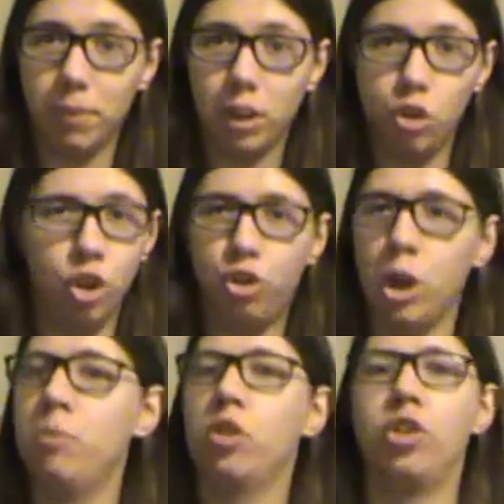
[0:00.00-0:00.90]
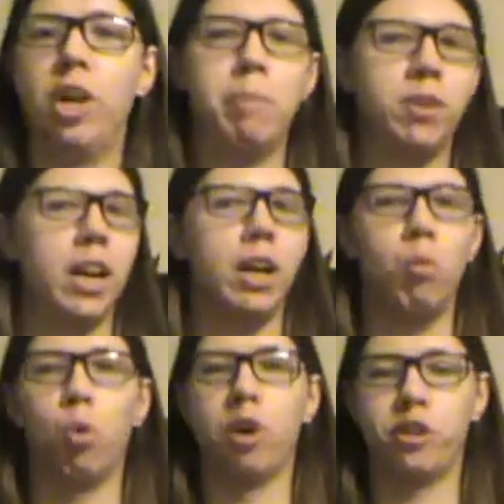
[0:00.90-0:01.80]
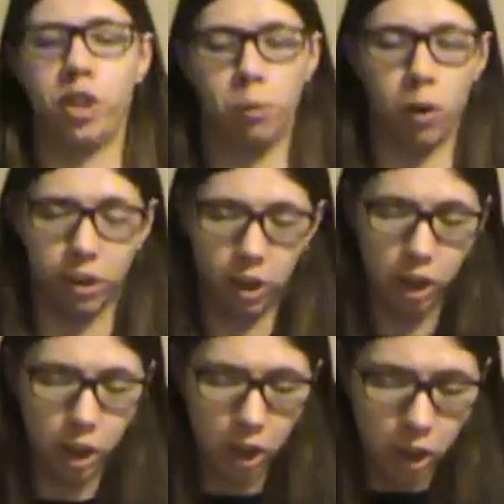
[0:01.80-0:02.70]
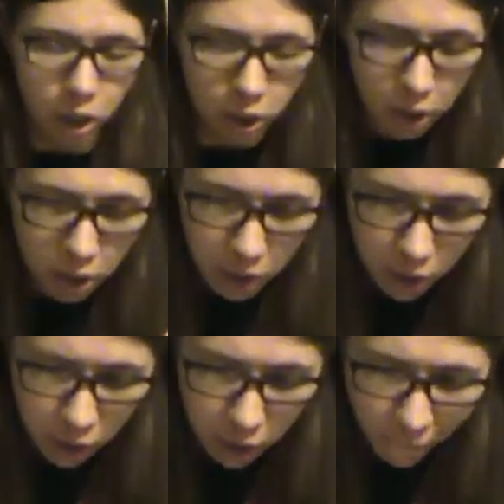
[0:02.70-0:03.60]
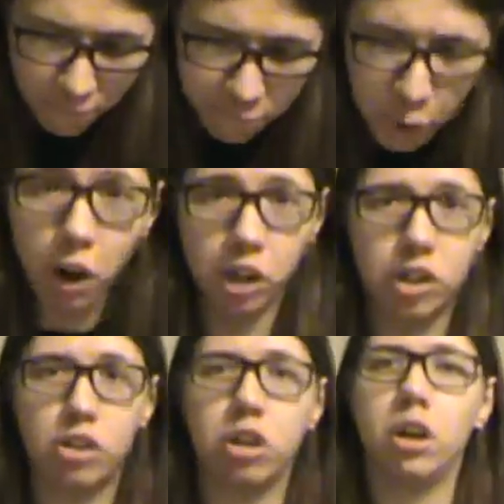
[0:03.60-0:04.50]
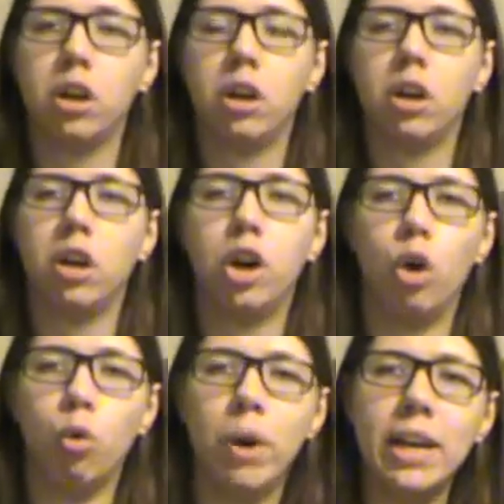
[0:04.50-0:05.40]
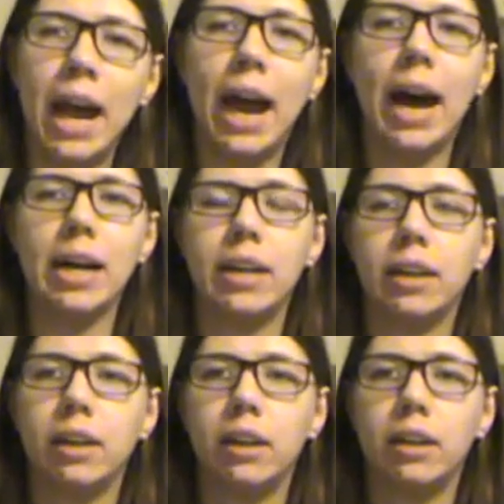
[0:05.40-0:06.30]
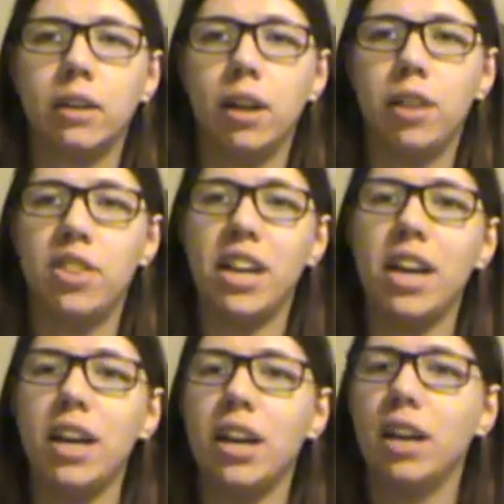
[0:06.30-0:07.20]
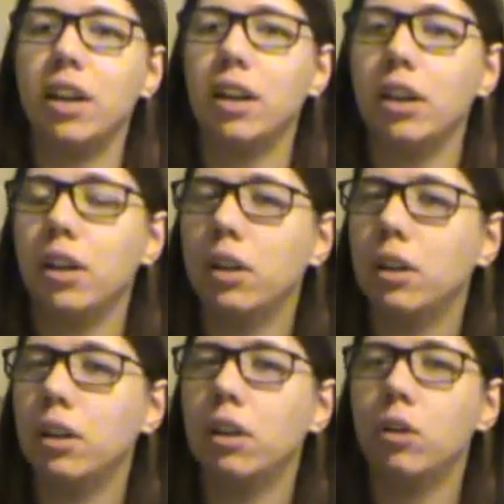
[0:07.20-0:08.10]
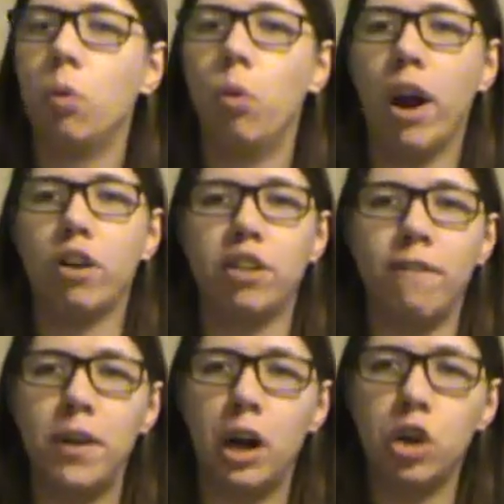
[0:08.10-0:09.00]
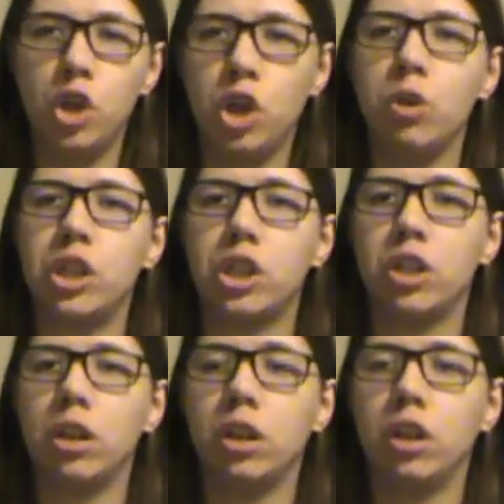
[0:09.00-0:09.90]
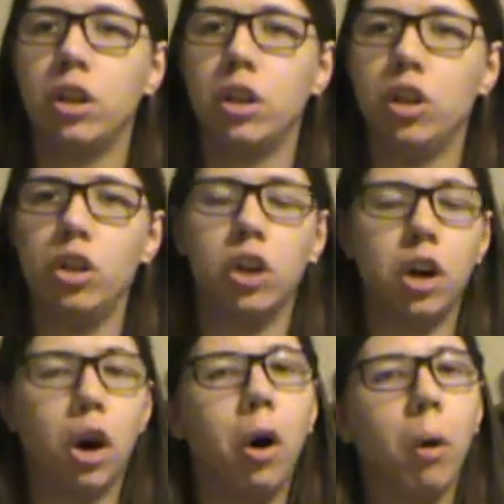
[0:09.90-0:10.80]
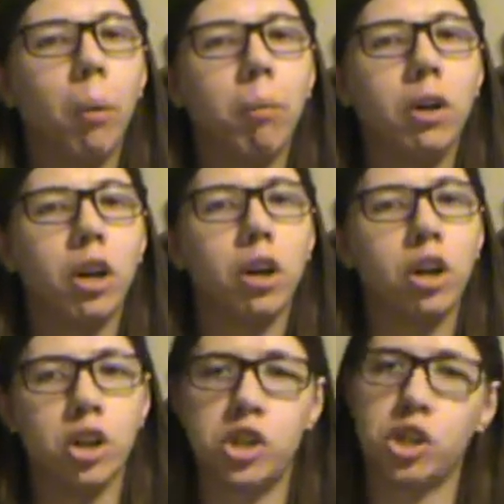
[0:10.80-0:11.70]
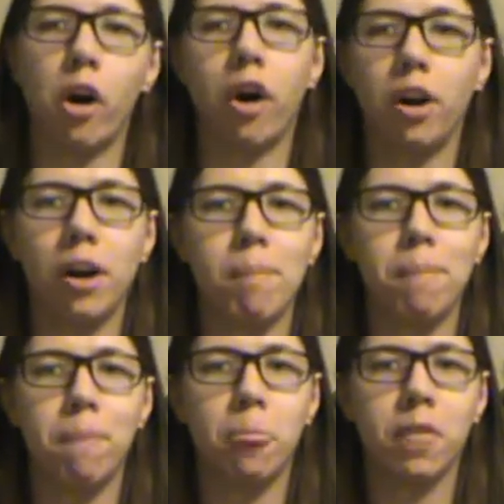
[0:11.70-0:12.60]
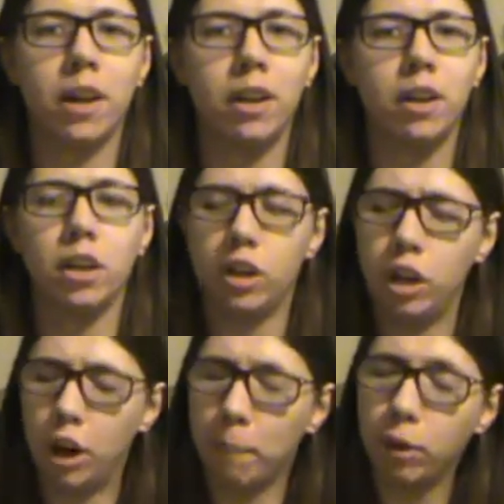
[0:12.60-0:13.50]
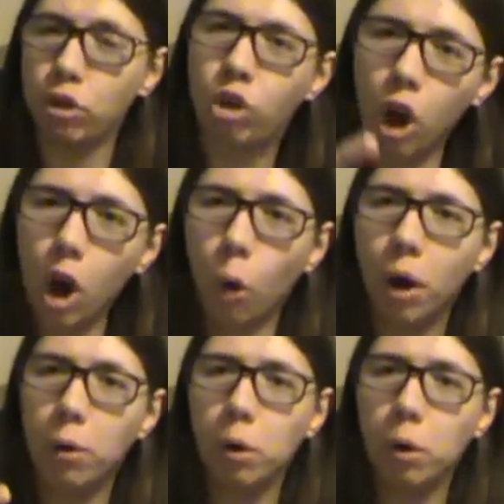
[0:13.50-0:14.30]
YouTube just keeps getting worse and worse. First, we had the where's the fair use, you know, concern. Now, number two,